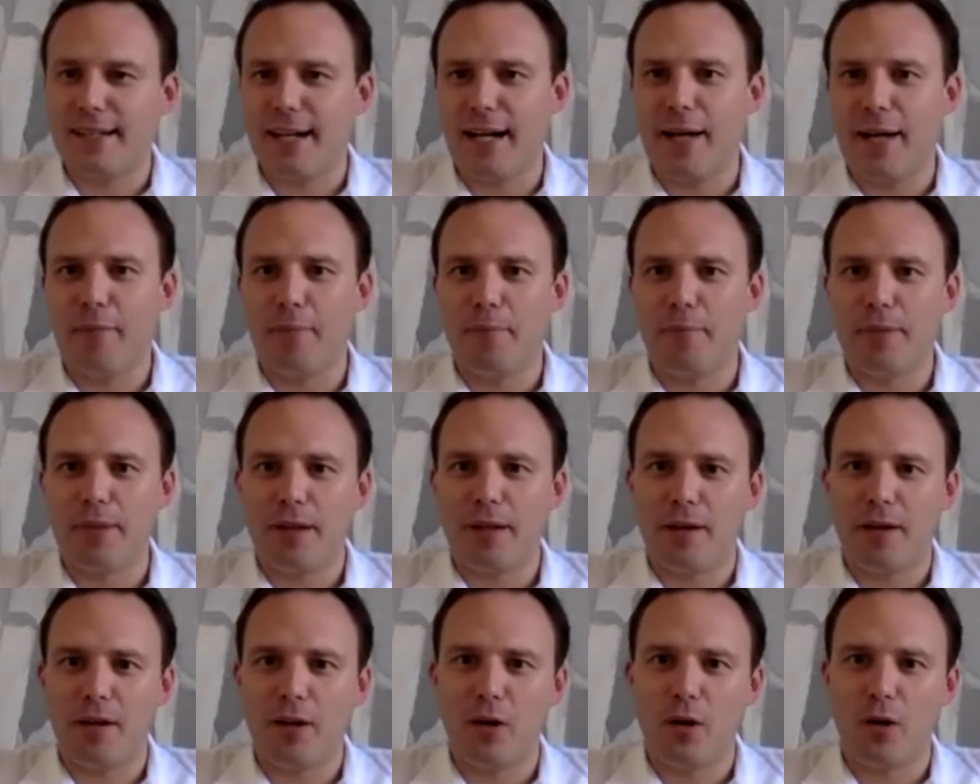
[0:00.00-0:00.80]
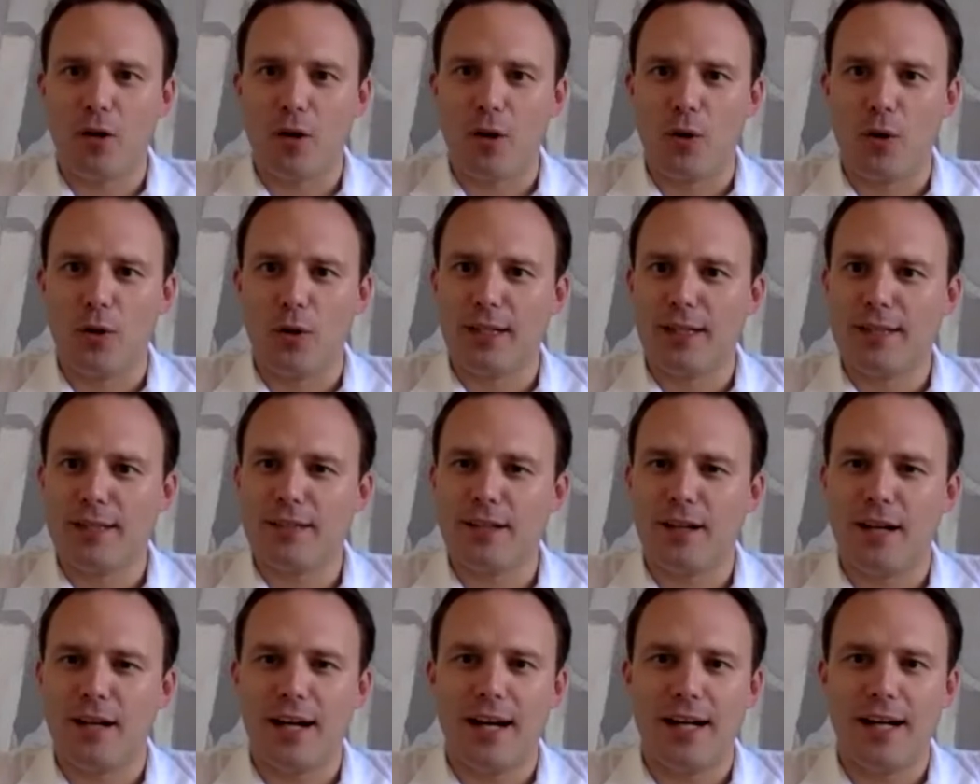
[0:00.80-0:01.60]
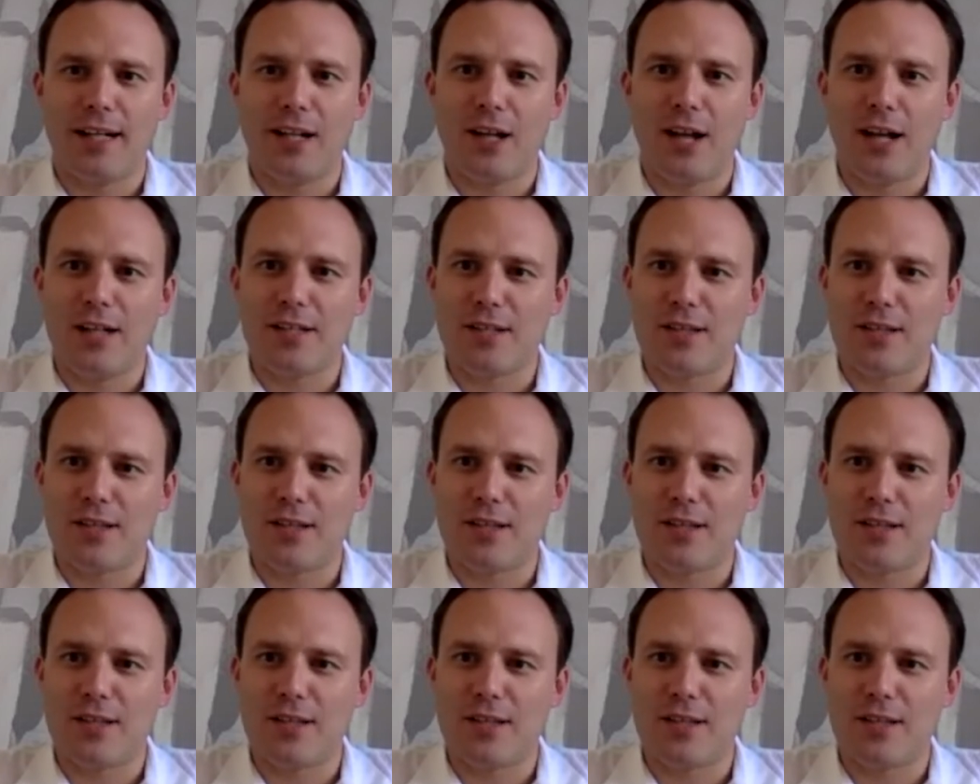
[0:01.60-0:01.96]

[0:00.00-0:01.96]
and a lot older, I'd like